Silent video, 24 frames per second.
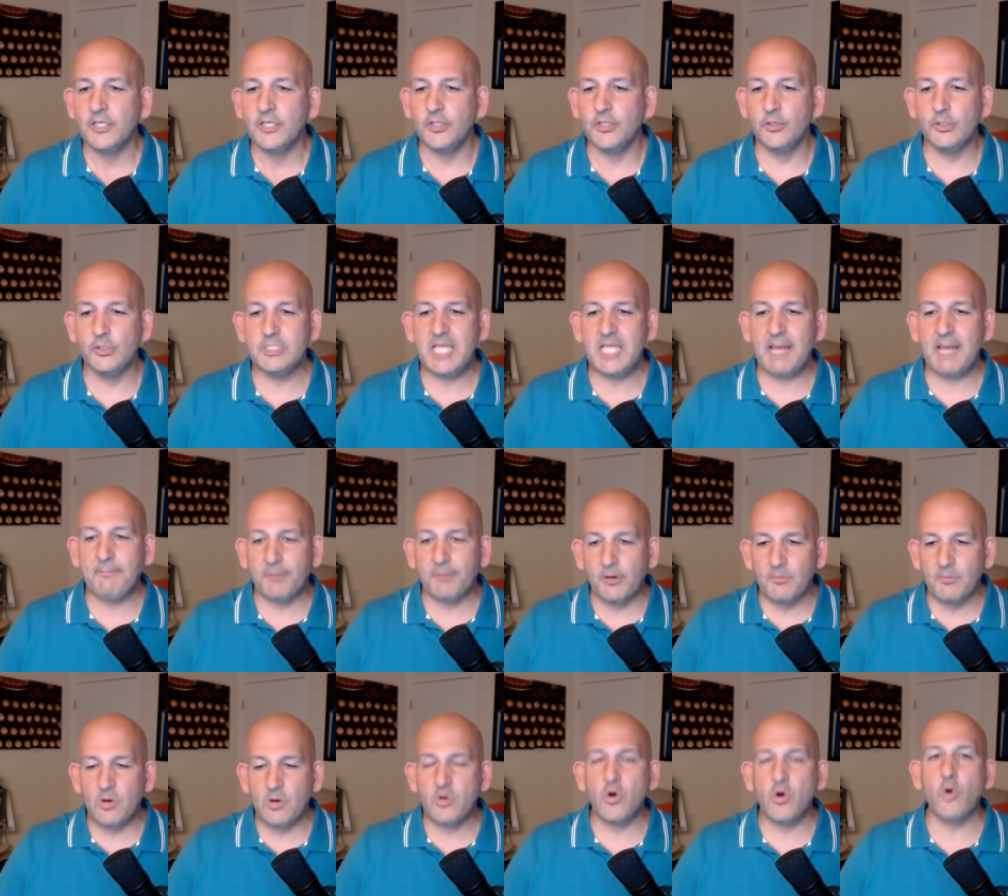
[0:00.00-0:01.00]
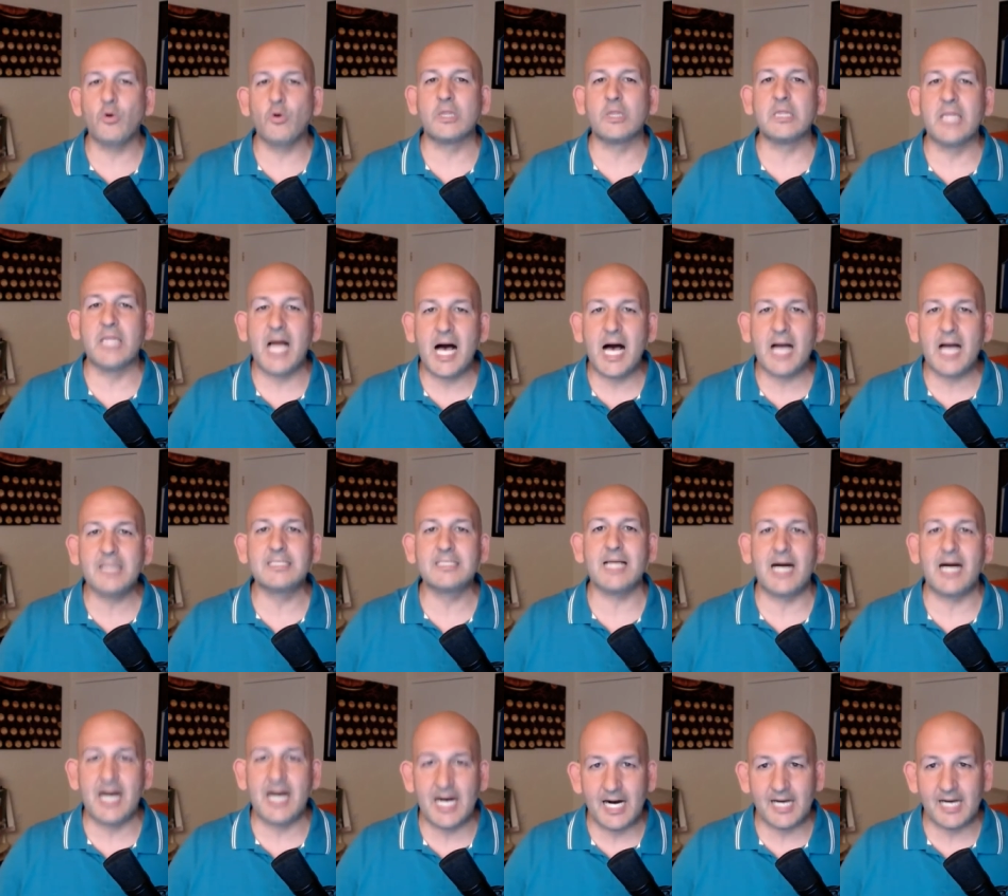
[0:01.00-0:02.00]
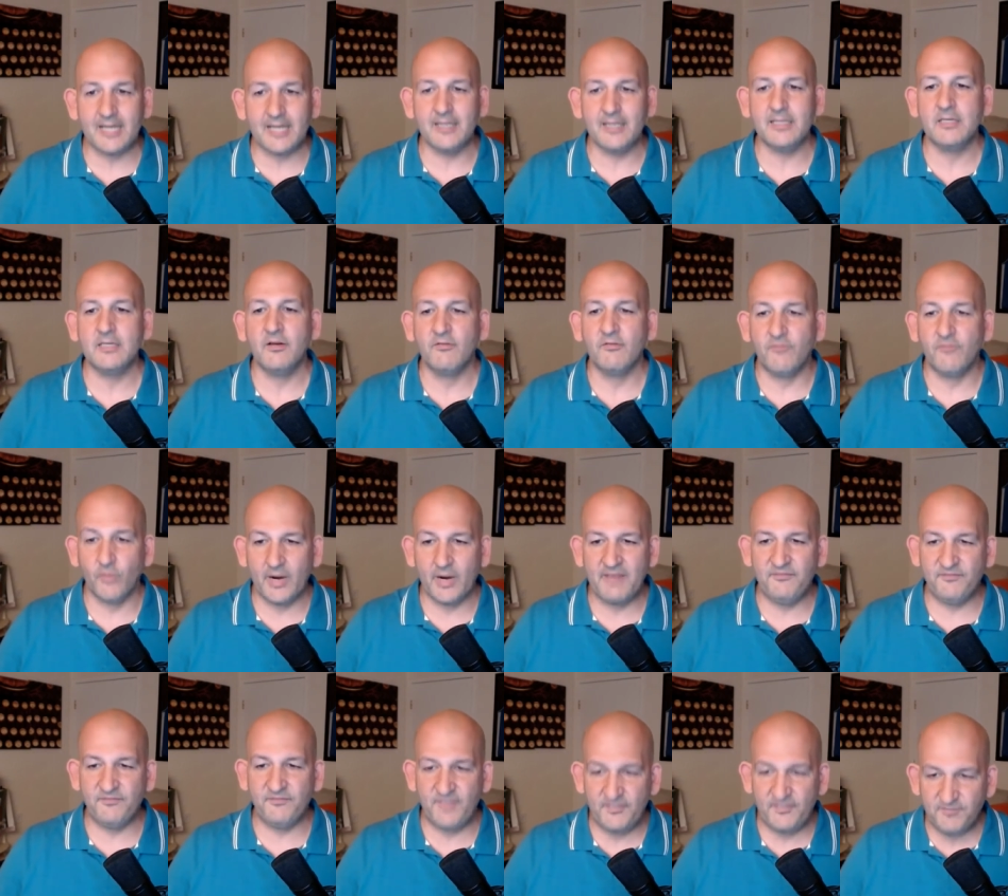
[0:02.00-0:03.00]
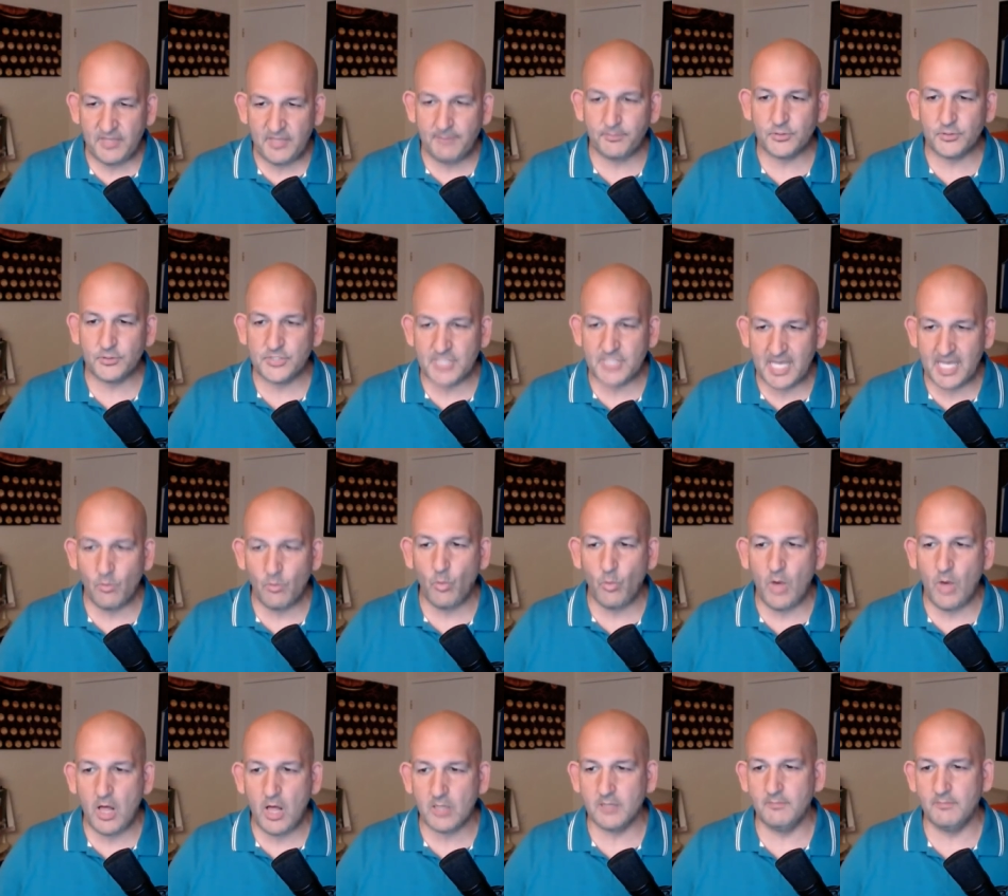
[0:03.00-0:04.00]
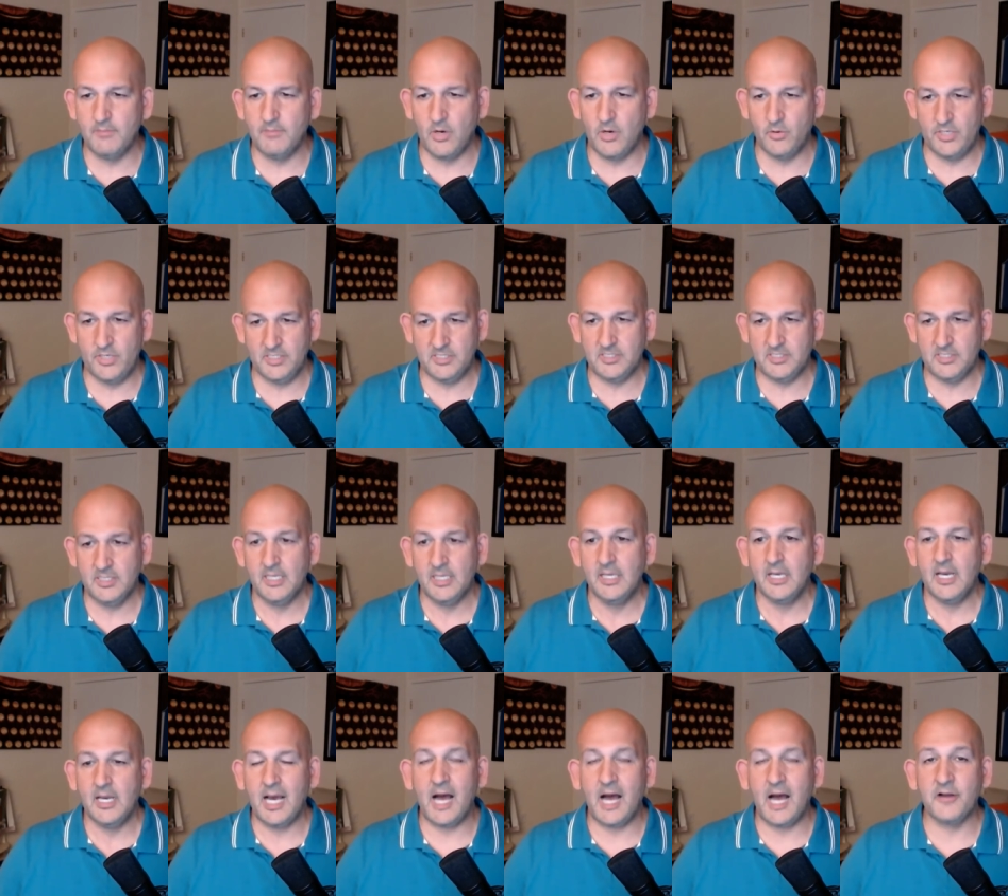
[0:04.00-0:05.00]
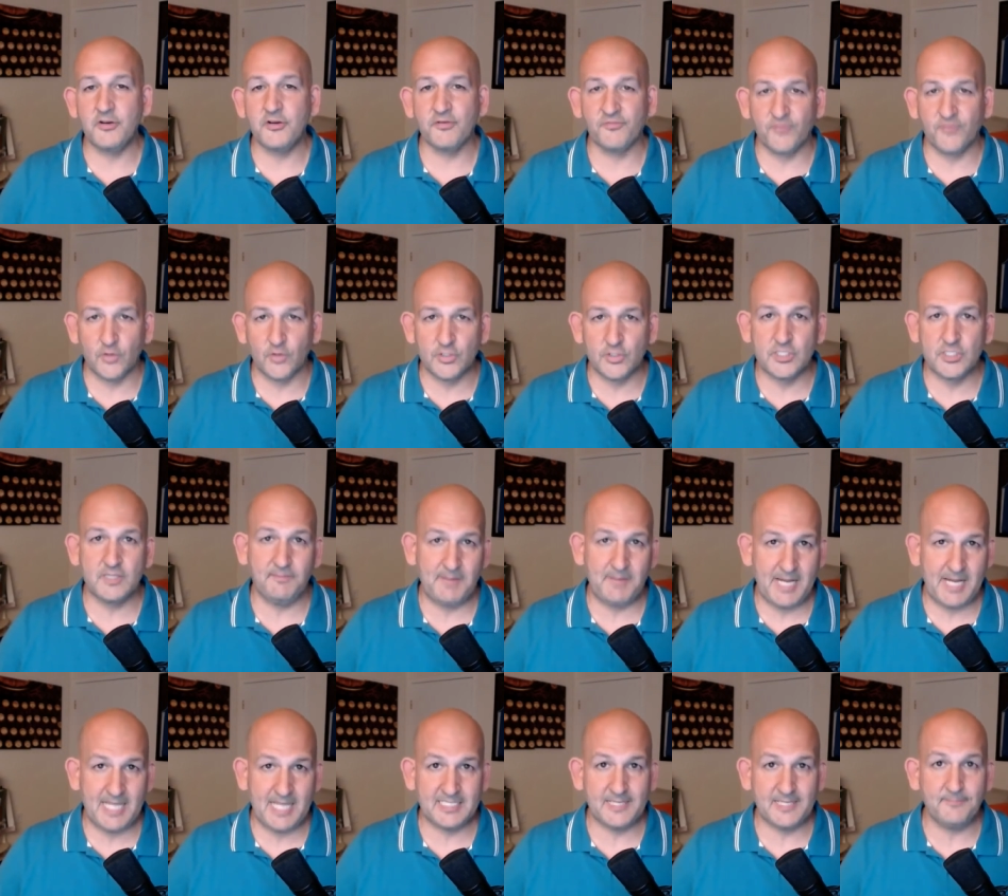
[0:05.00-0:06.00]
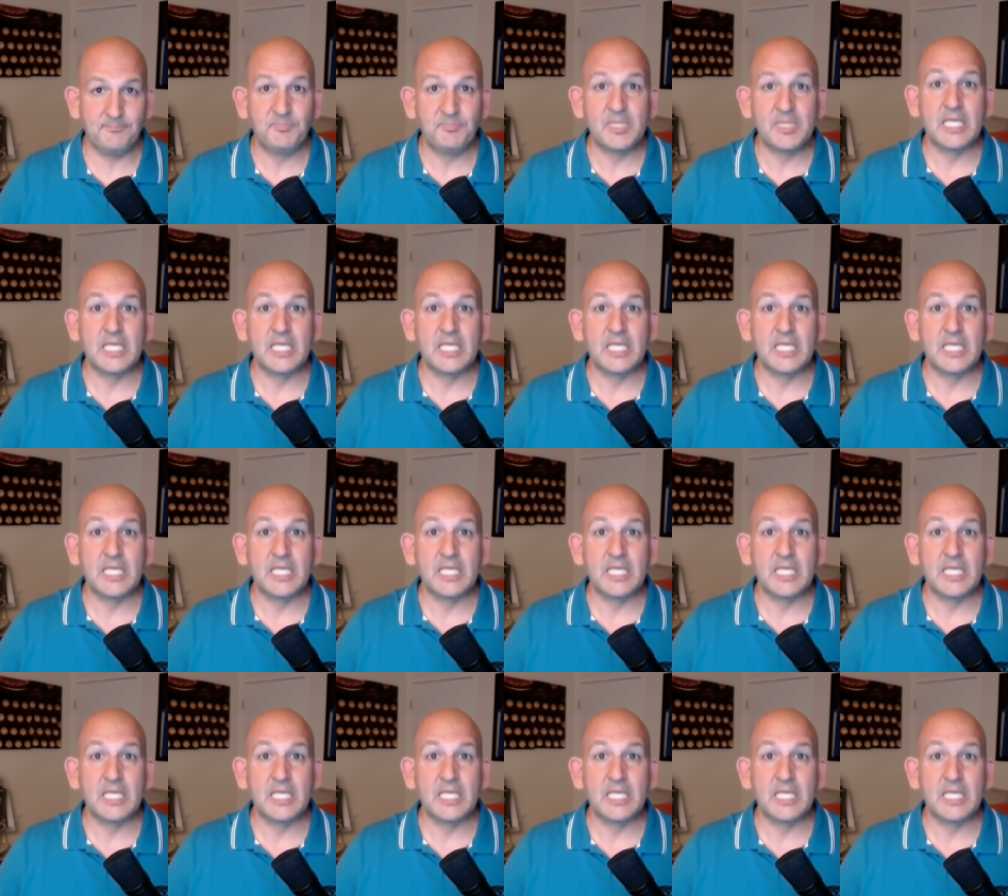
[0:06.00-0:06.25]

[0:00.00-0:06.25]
Use that promo code LOCKEDON for a fifty percent welcome bonus on your first deposit.